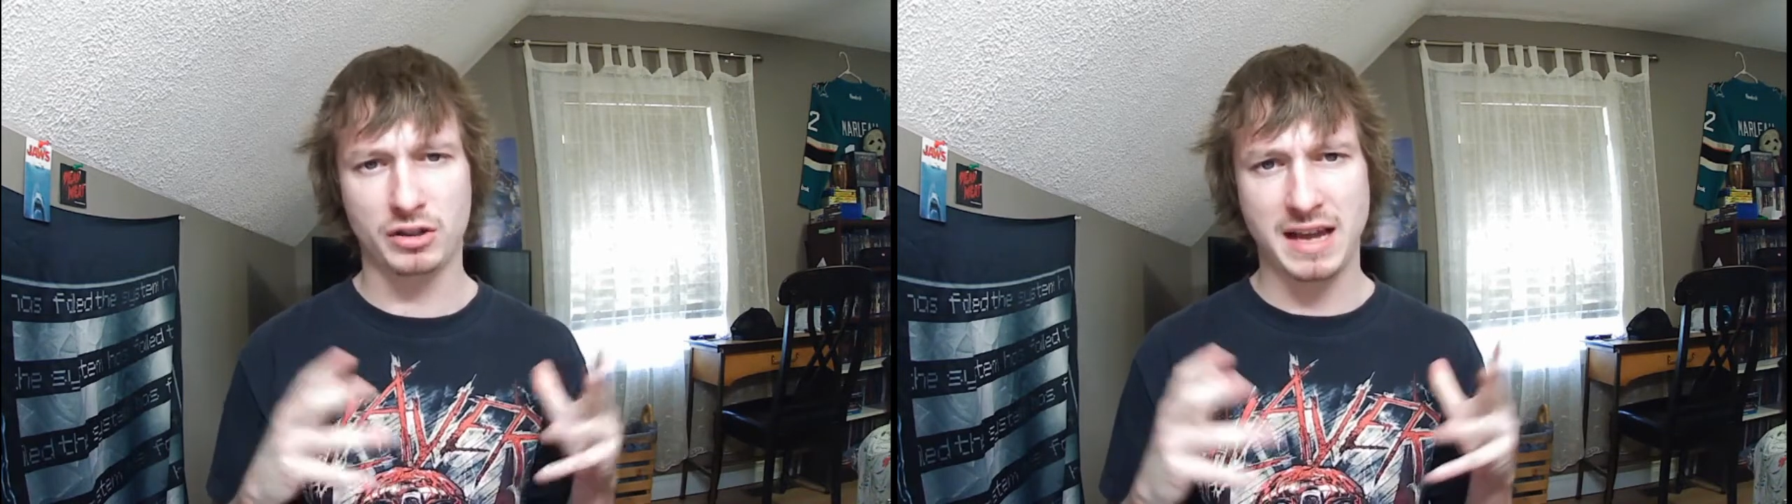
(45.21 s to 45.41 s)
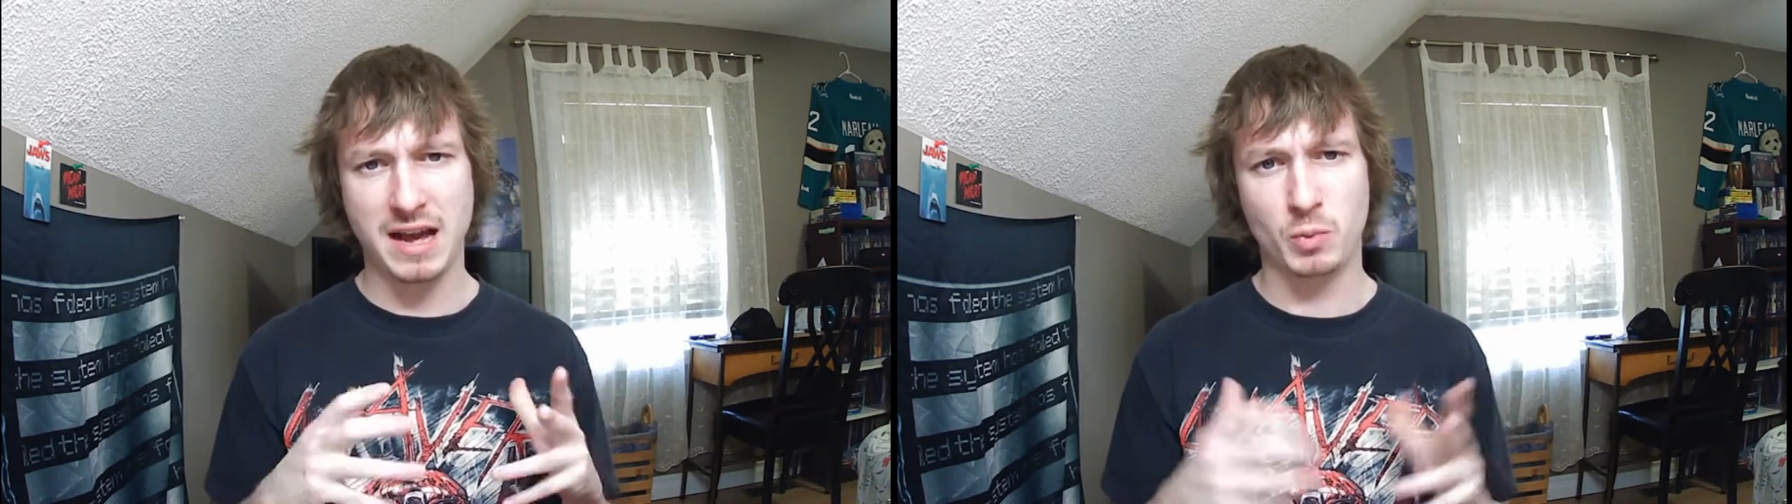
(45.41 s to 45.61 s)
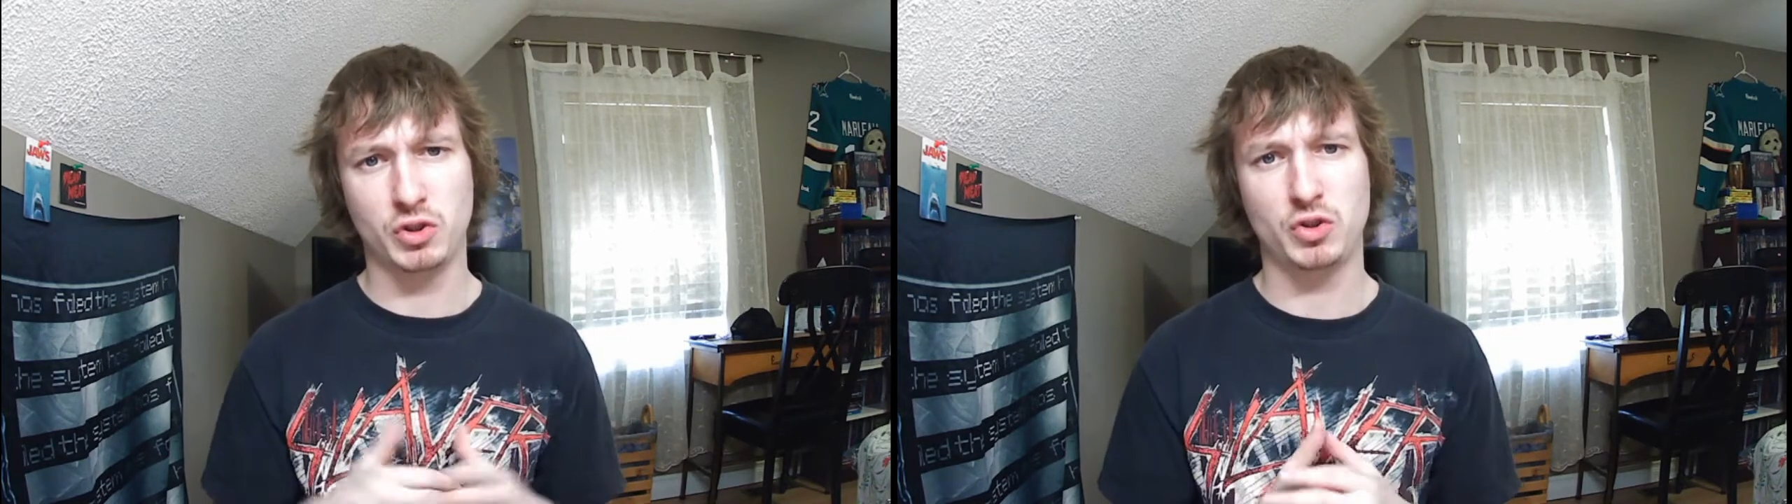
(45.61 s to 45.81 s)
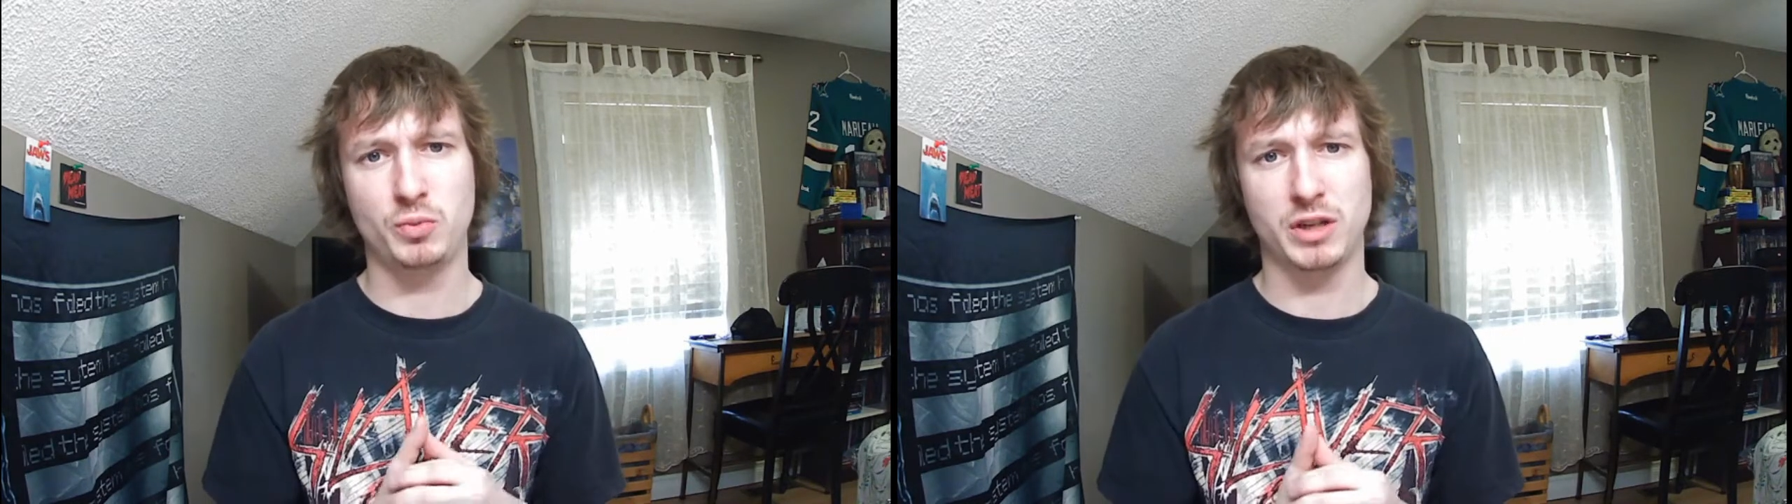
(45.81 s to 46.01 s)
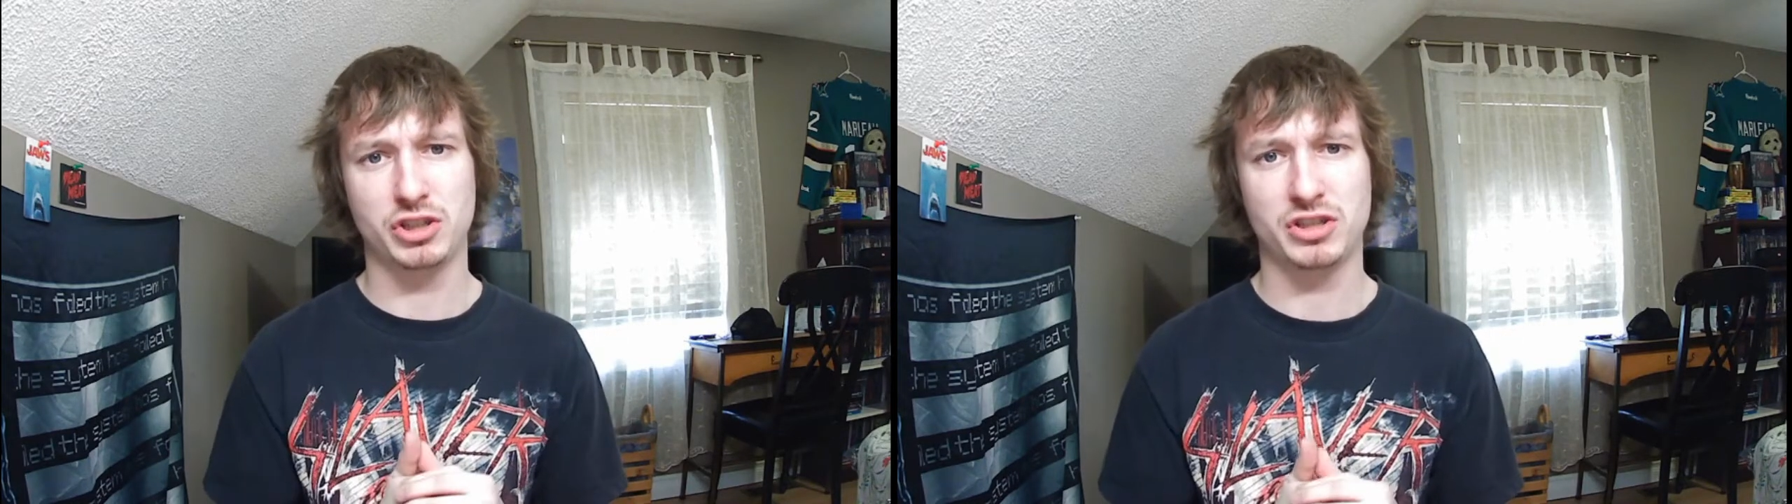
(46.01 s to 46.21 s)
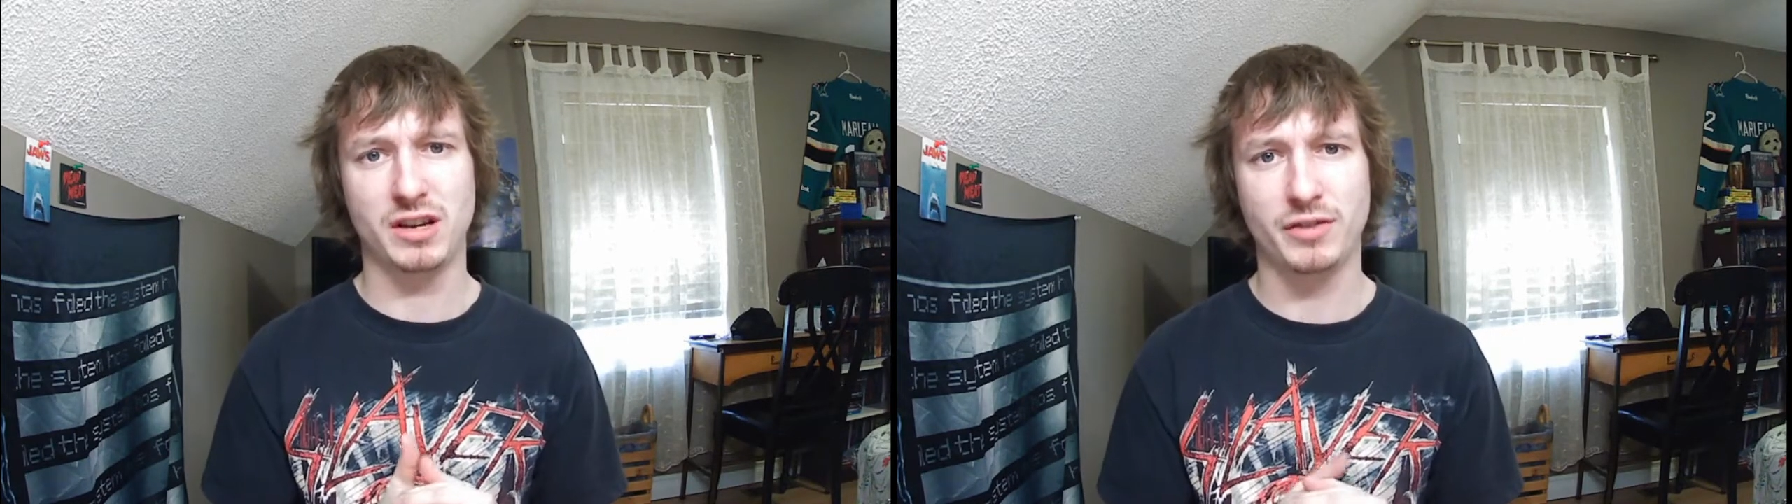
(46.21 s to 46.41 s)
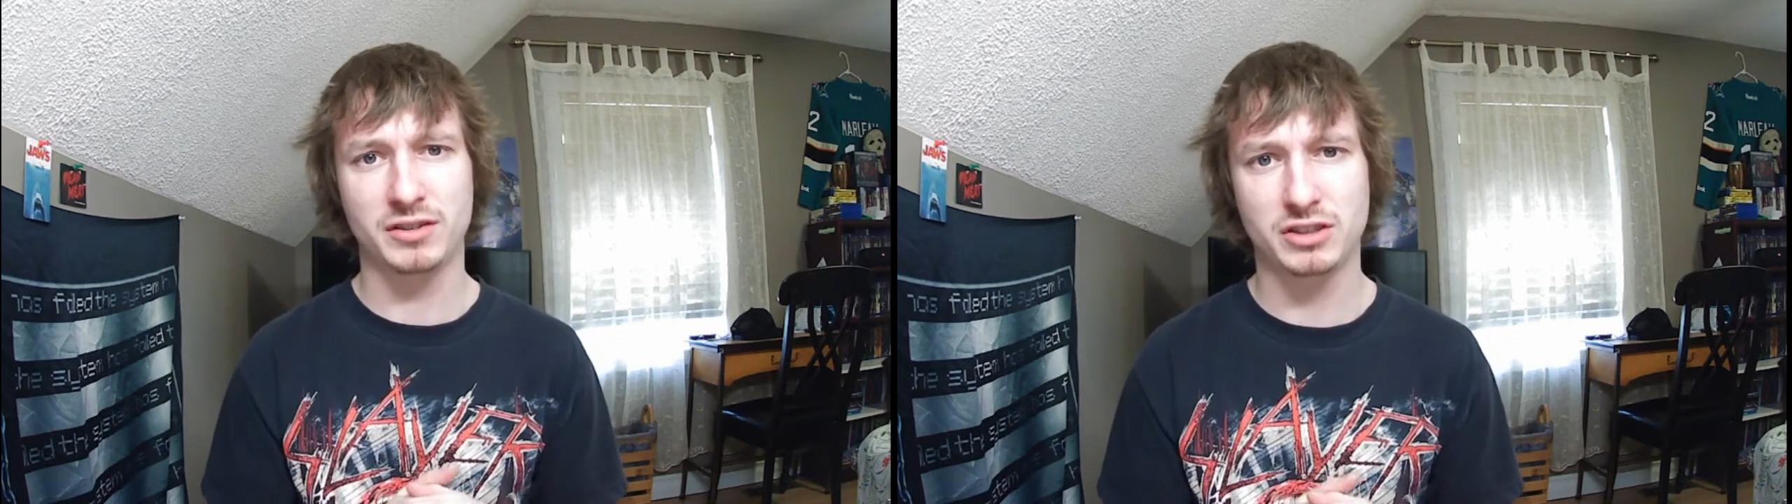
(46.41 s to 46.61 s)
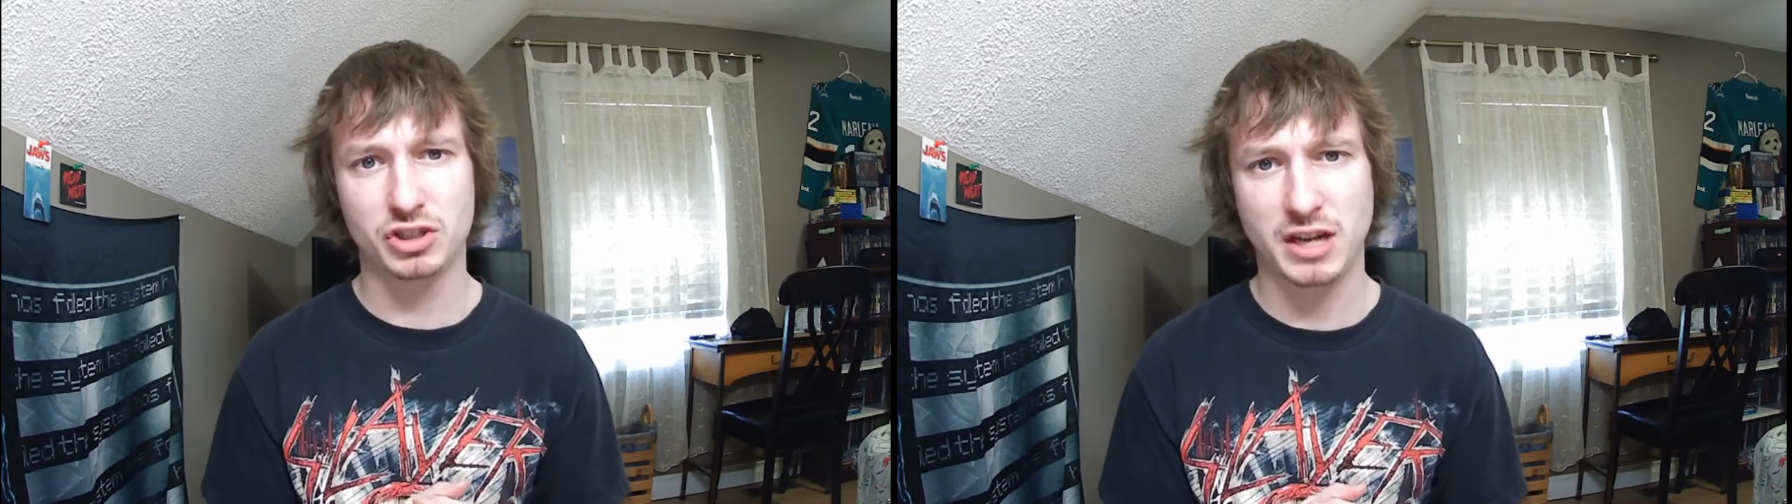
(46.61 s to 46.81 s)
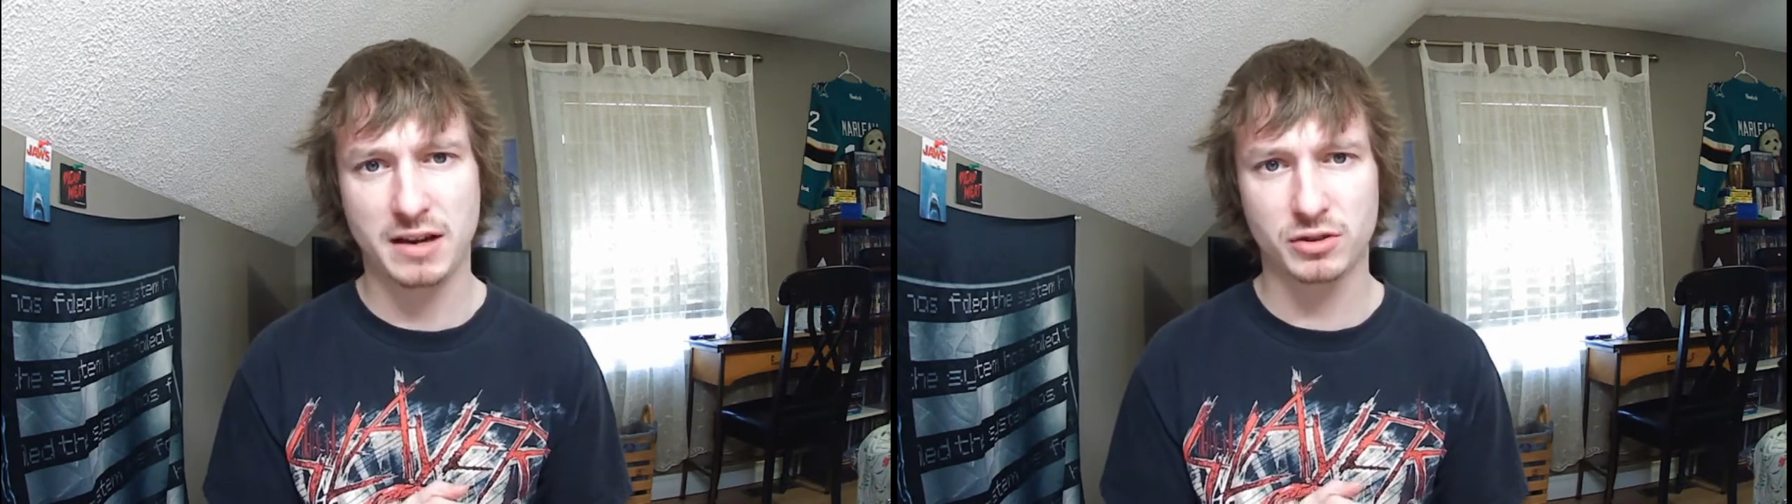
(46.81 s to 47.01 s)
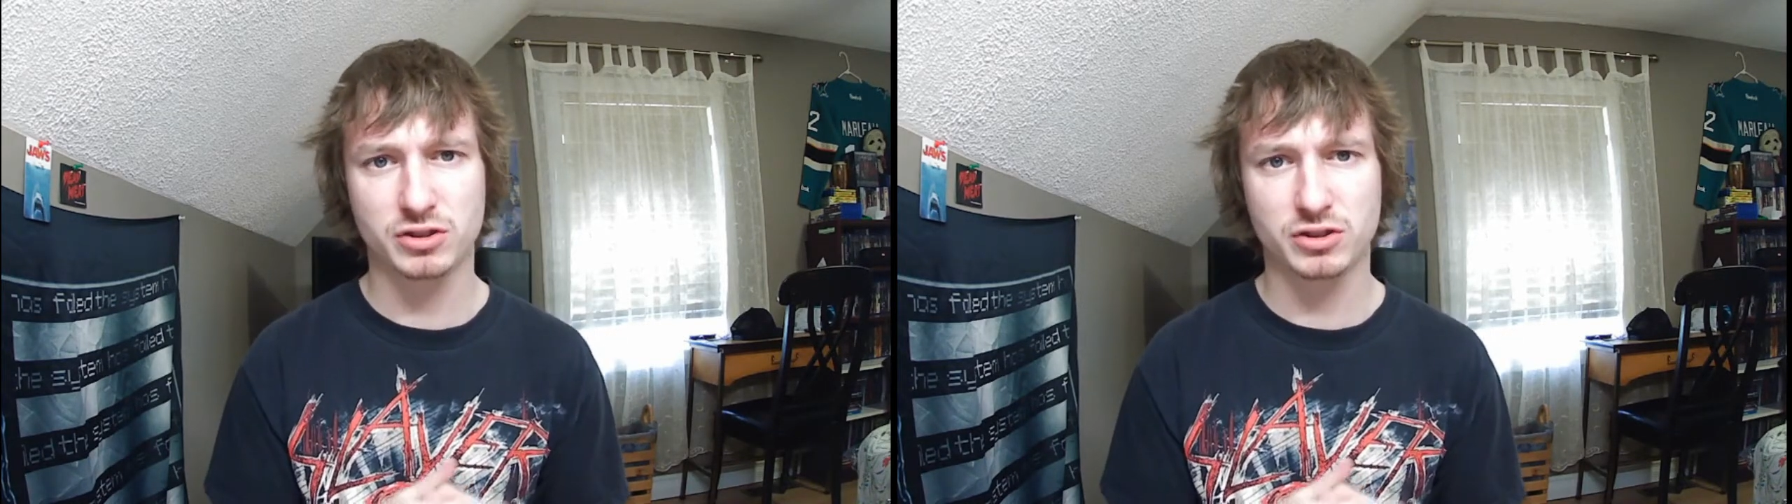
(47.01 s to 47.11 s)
down with too much stuff on this channel,